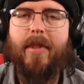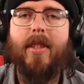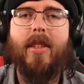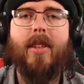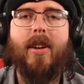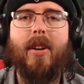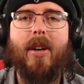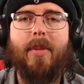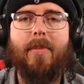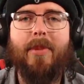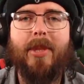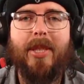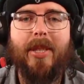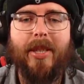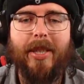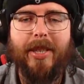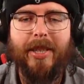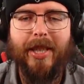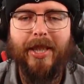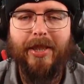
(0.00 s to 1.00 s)
no, I'm
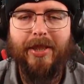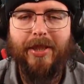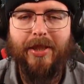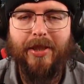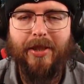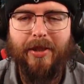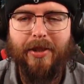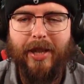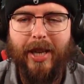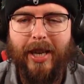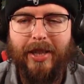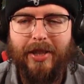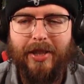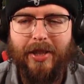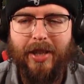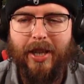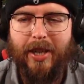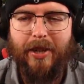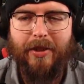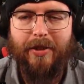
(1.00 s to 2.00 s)
serious. I used to do that,
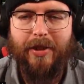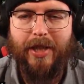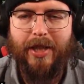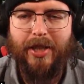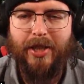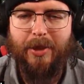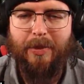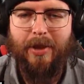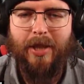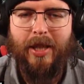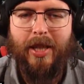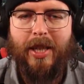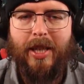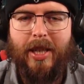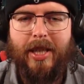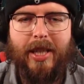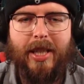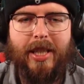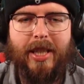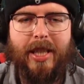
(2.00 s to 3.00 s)
so I don't think this.
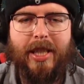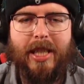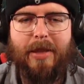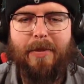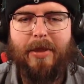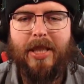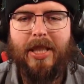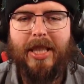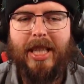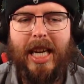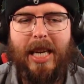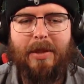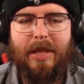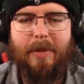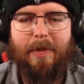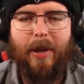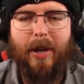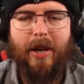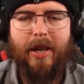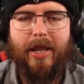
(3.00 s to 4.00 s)
This this game is
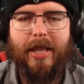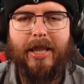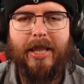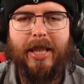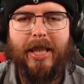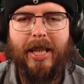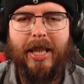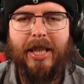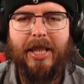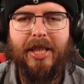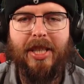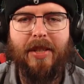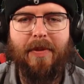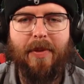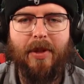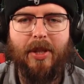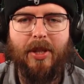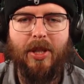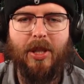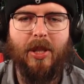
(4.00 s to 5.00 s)
apparently the easy
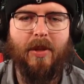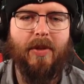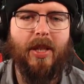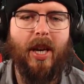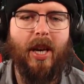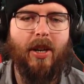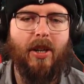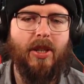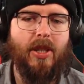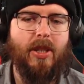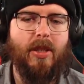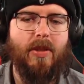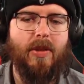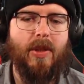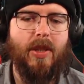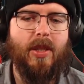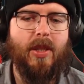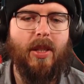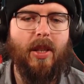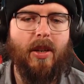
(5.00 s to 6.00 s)
version of Dark
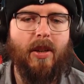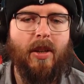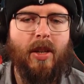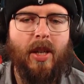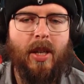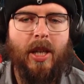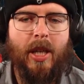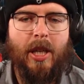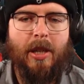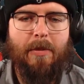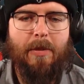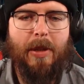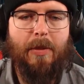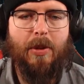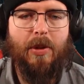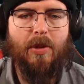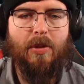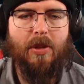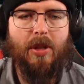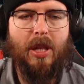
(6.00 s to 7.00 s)
Souls. You know,
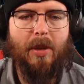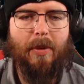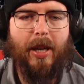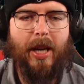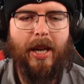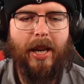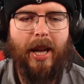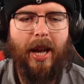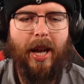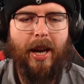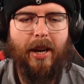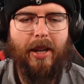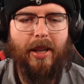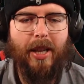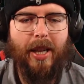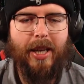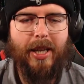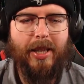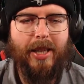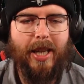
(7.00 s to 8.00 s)
people talk about how
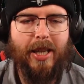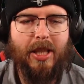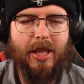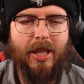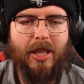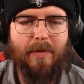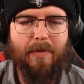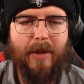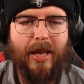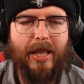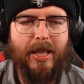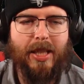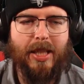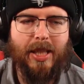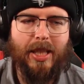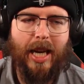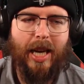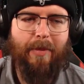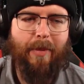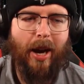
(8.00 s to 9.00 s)
like they should make
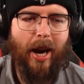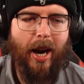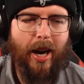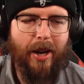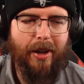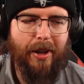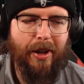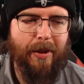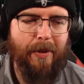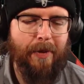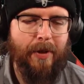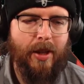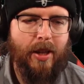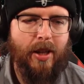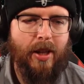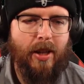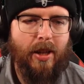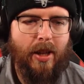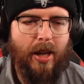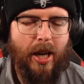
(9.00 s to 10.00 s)
this game harder.
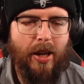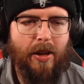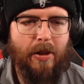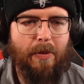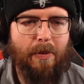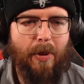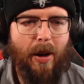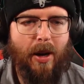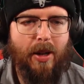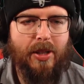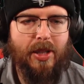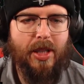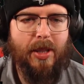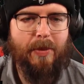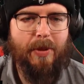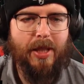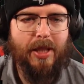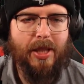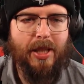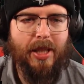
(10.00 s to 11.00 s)
I don't
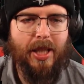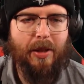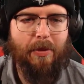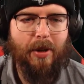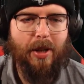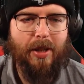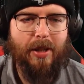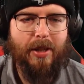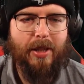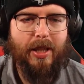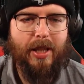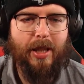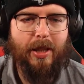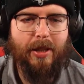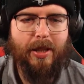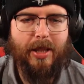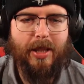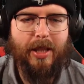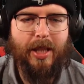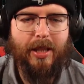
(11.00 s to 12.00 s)
possibly see what
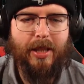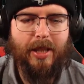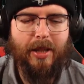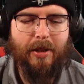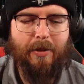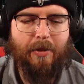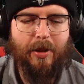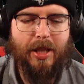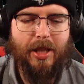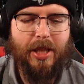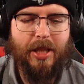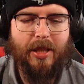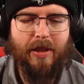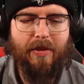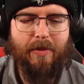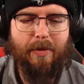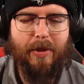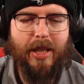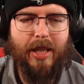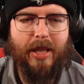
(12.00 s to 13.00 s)
the the, the risk
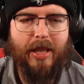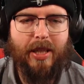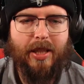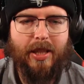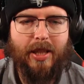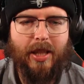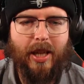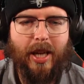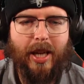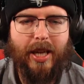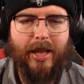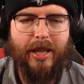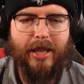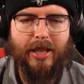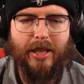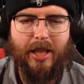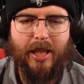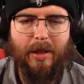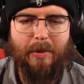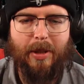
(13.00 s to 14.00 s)
of me dying
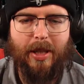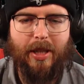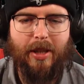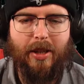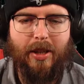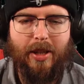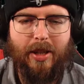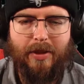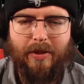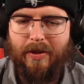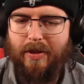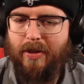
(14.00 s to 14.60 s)
is going to be. You know,